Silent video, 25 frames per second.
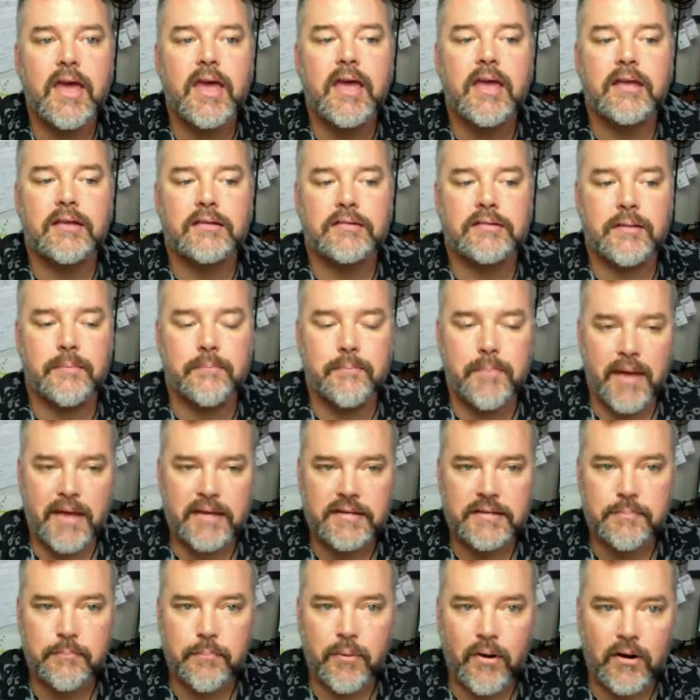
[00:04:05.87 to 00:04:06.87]
is the
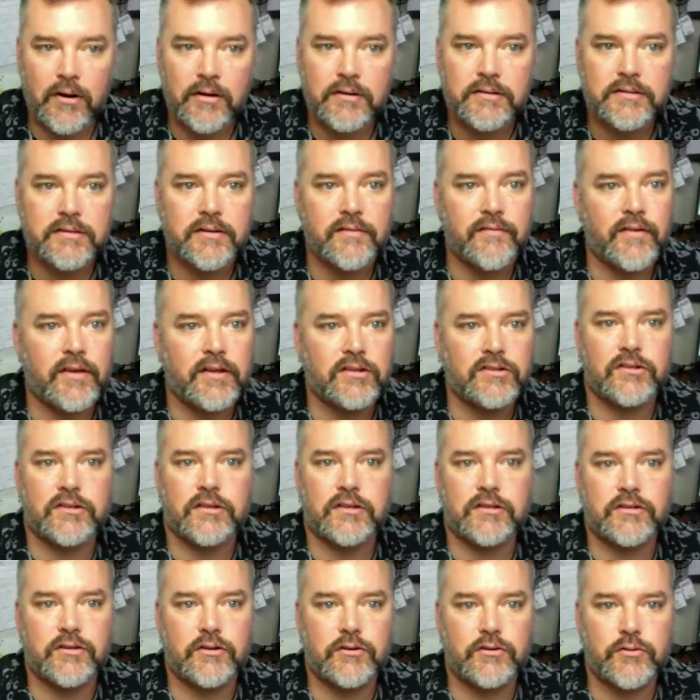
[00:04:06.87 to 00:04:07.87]
best parts of each of
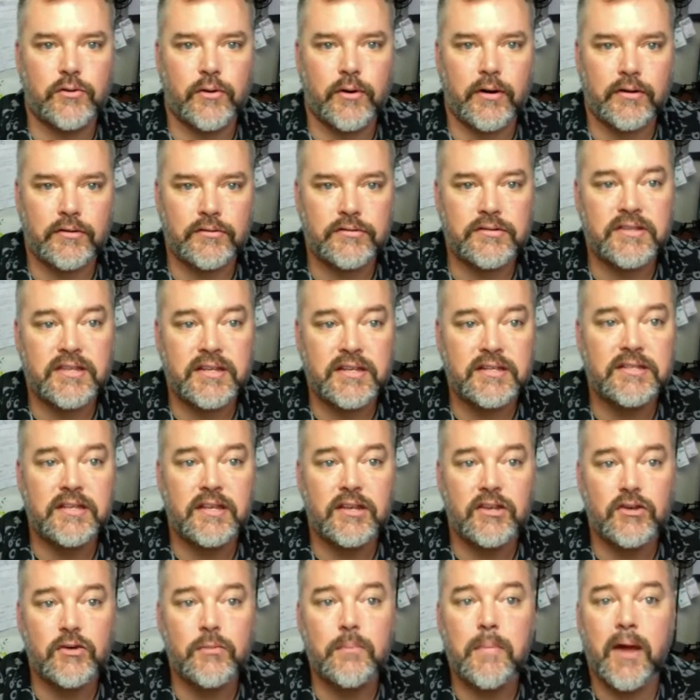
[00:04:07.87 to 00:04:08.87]
these tutorials, things
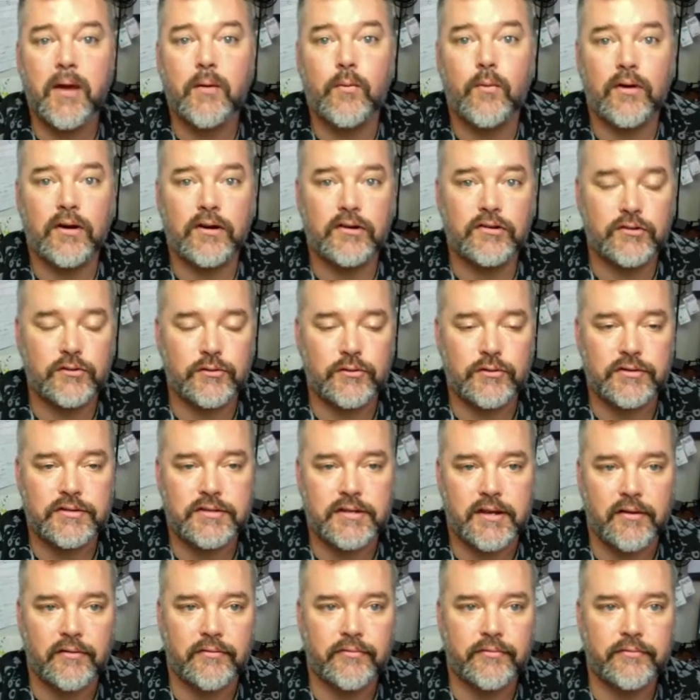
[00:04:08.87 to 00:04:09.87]
that you might want to do
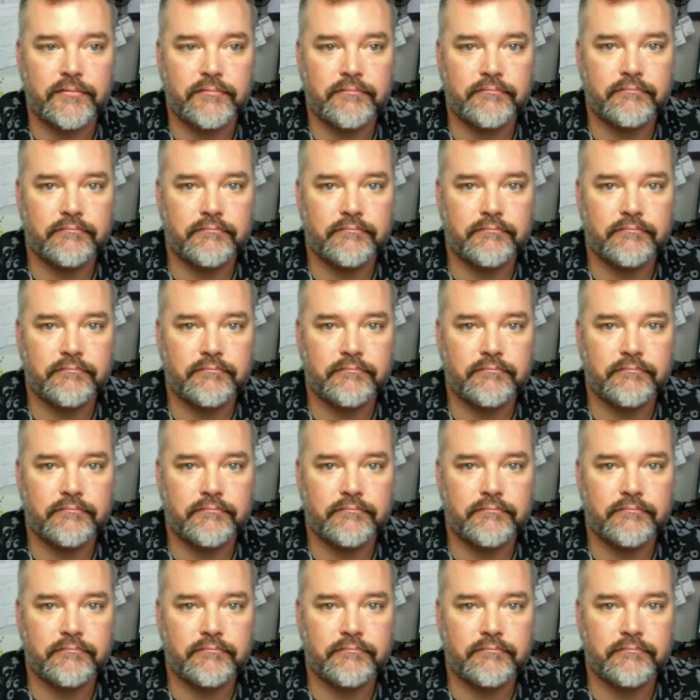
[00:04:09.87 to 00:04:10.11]
yourself.